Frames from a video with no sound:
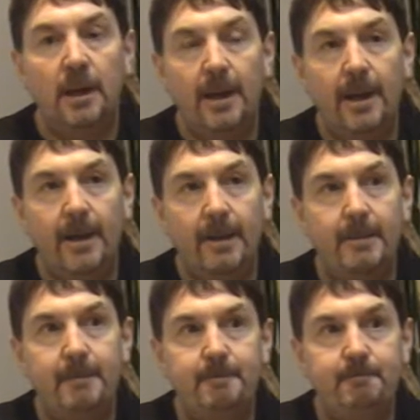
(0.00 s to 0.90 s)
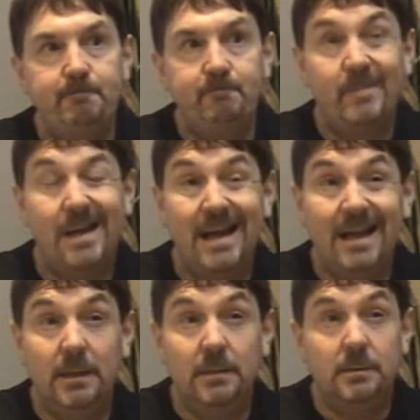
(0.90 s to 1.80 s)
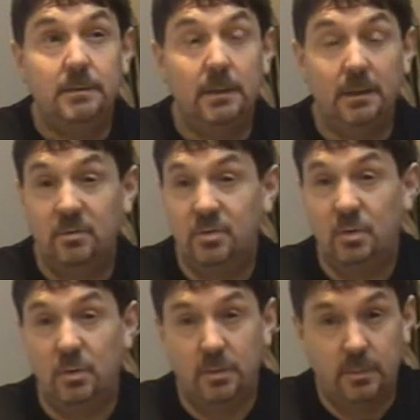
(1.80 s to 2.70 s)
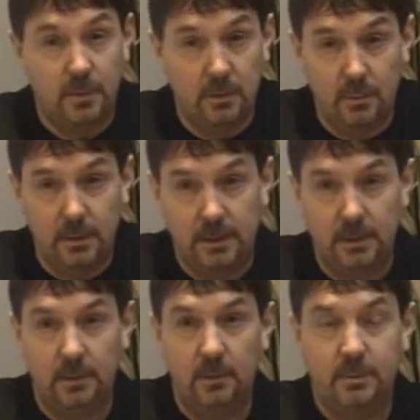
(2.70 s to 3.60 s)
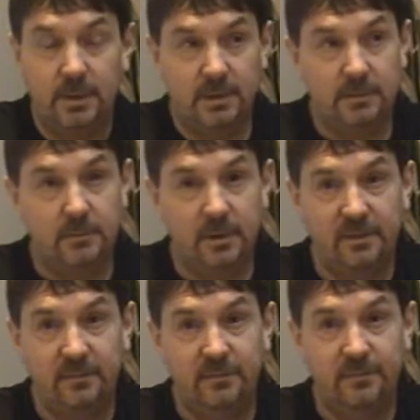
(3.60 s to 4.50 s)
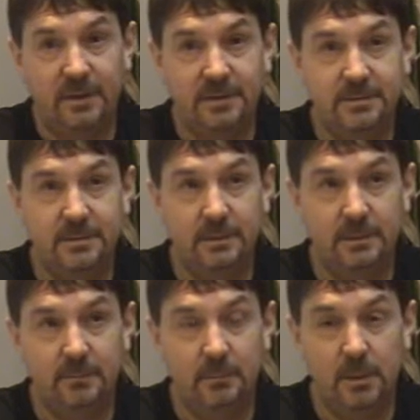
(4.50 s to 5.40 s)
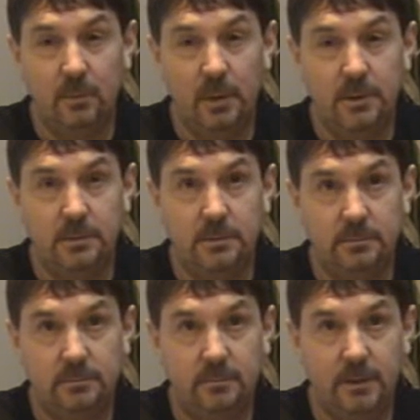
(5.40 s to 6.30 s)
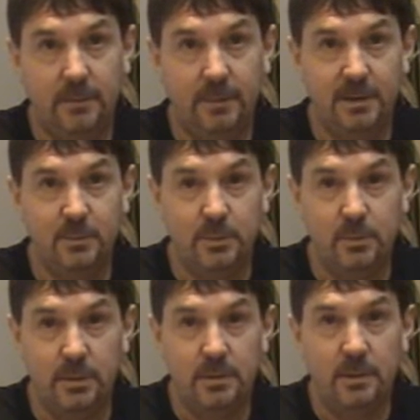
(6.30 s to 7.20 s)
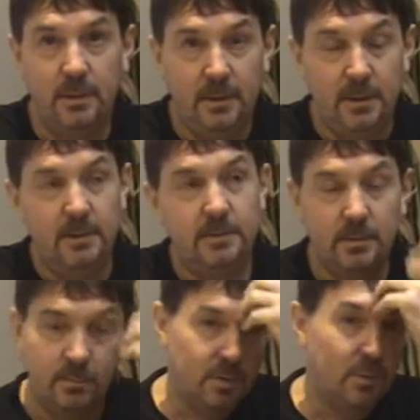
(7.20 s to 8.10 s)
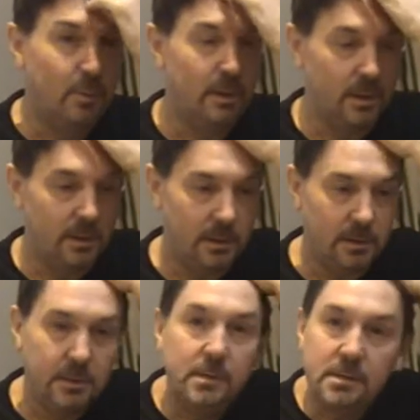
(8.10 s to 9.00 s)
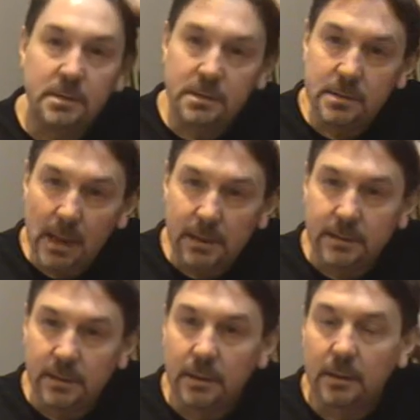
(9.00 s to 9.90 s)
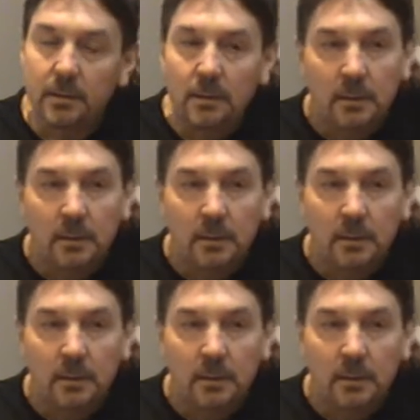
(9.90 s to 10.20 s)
And I just thought it's my weekly update on my fasting and my weight management, which seems to be static.